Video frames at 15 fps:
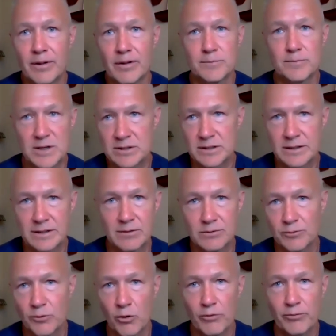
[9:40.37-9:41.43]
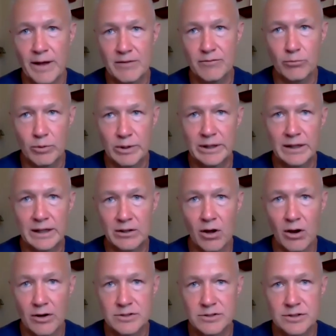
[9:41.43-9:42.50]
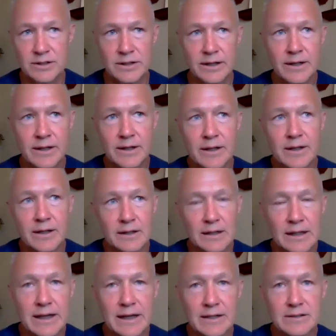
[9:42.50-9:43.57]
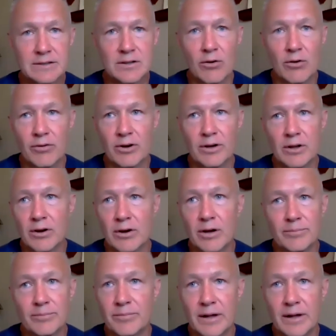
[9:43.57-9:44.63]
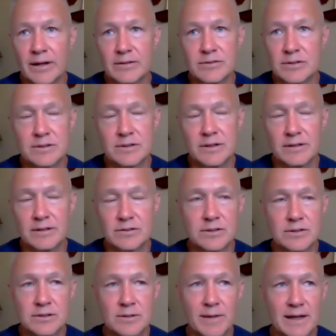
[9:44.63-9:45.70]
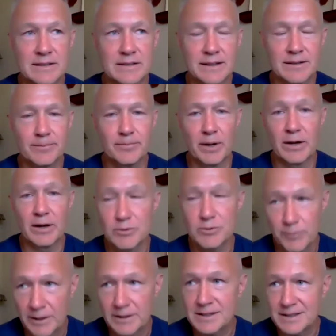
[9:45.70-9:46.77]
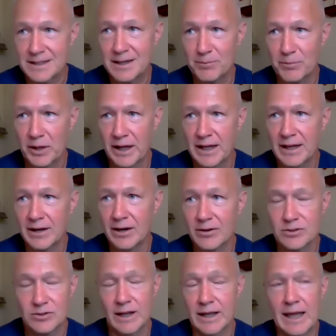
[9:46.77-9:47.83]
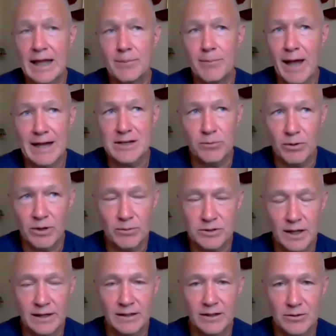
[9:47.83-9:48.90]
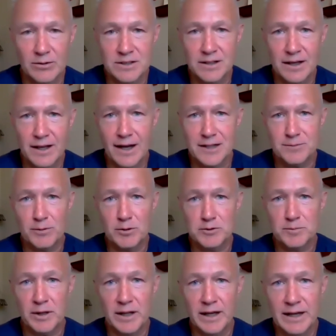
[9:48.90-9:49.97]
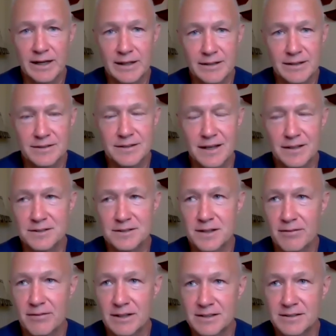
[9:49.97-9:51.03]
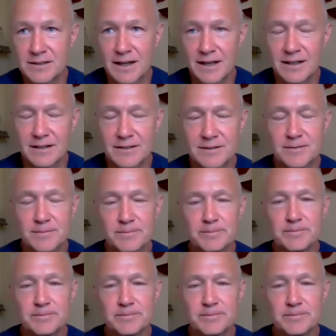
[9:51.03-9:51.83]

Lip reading: especially those four or five really large leagues over in Europe. It's just amazing. But it was fun to see him play here. So I can't imagine what it was like to go see the Cosmos play in the 70s and 80s.